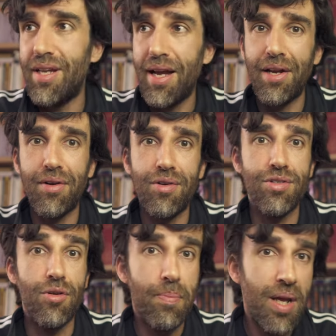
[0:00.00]

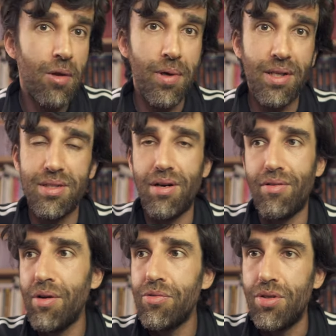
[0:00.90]
tigers, or penguins
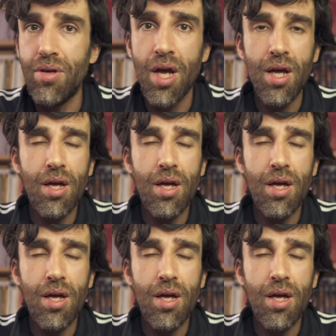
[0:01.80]
around you,